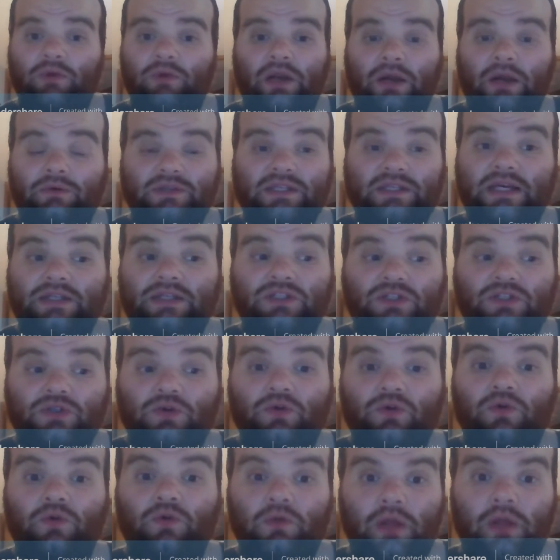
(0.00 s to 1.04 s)
when I was at
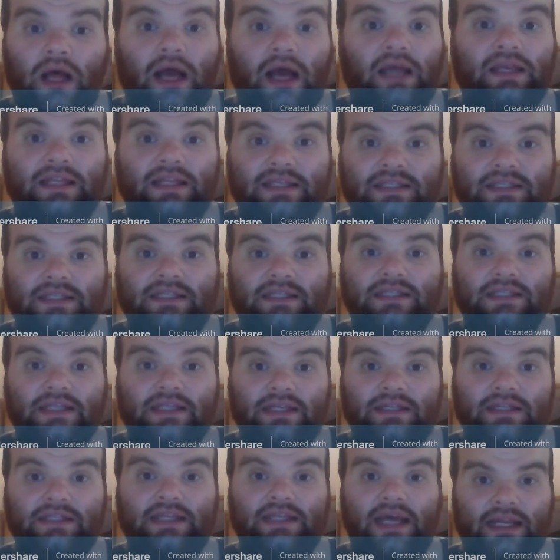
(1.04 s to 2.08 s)
school, I listened
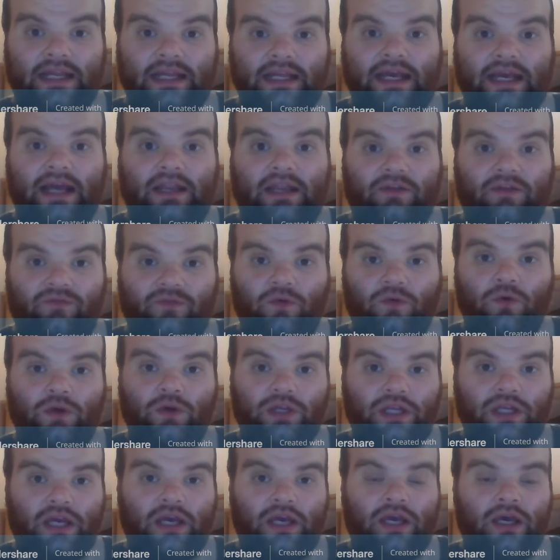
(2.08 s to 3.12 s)
to Danny
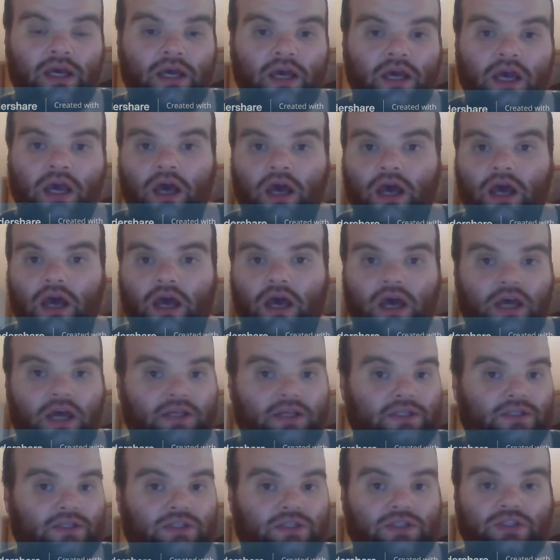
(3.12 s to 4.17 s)
California,
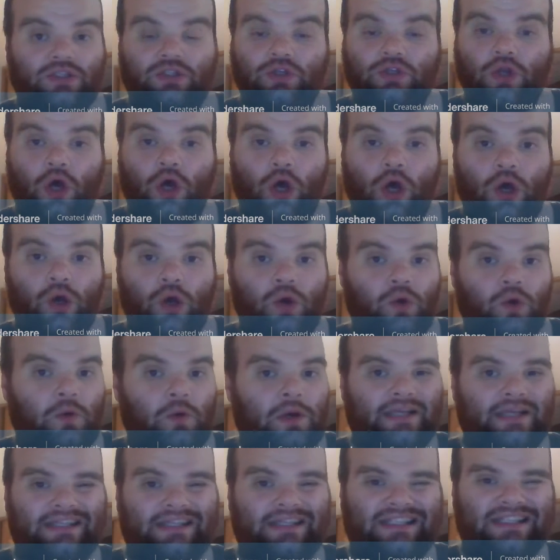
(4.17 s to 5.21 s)

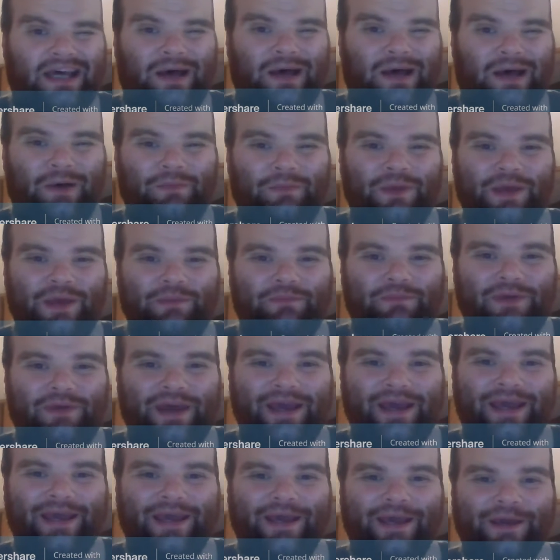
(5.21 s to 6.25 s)
Snow, Tell Me
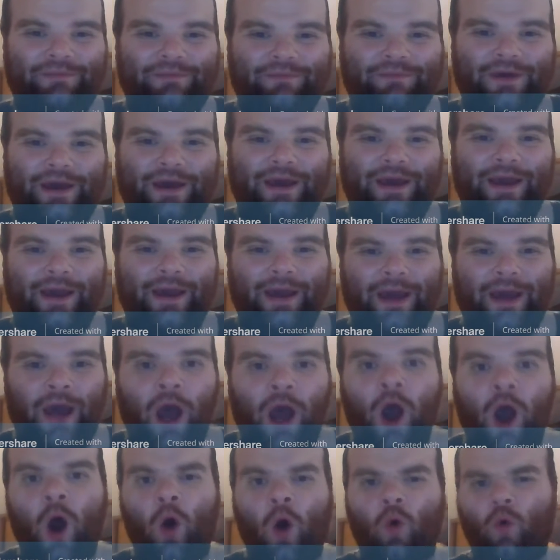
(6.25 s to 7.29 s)

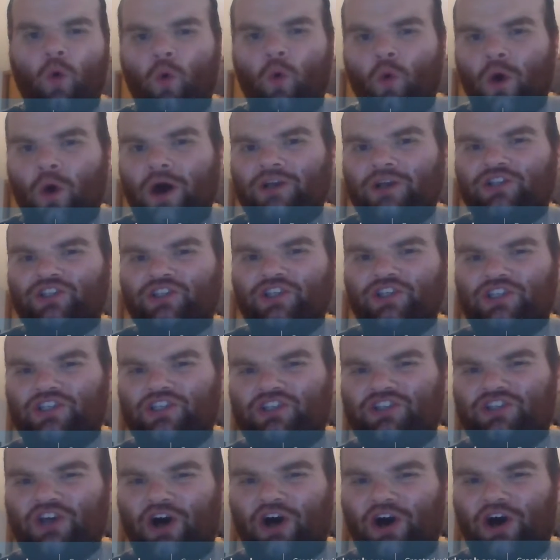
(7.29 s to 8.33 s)
Baby, What's Your
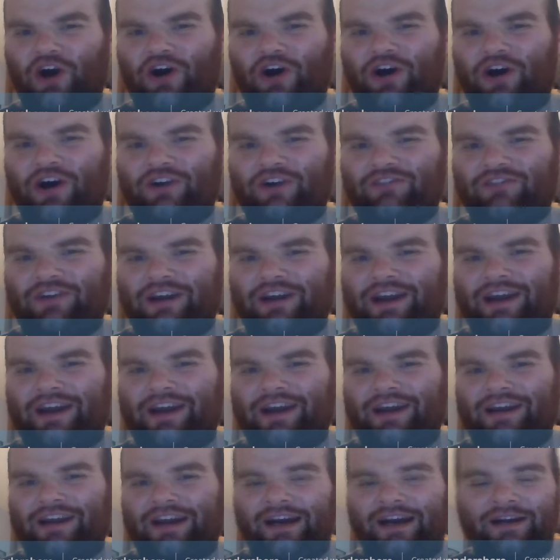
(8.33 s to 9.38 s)

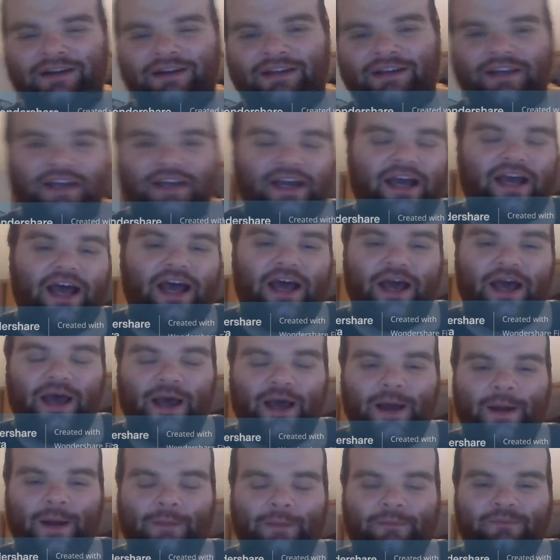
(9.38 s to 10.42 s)
Story?
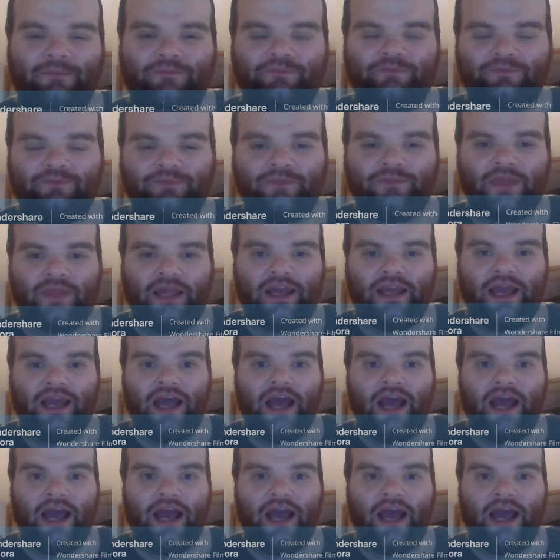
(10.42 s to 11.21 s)
I've